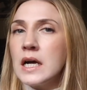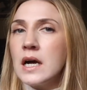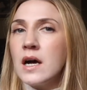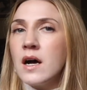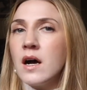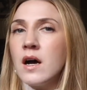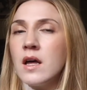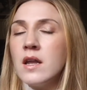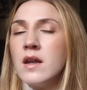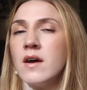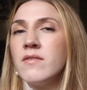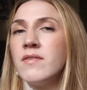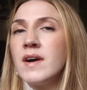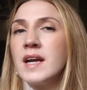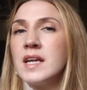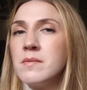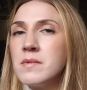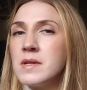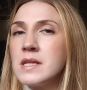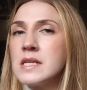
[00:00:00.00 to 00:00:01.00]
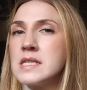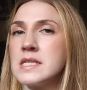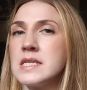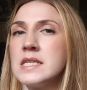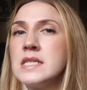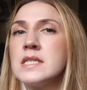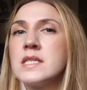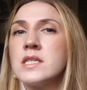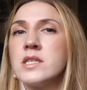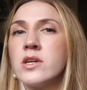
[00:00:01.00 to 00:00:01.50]
on a vitamin
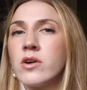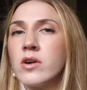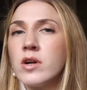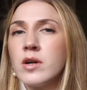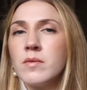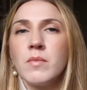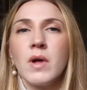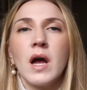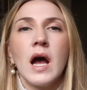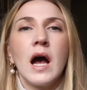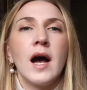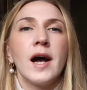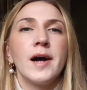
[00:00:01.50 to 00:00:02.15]
C serum.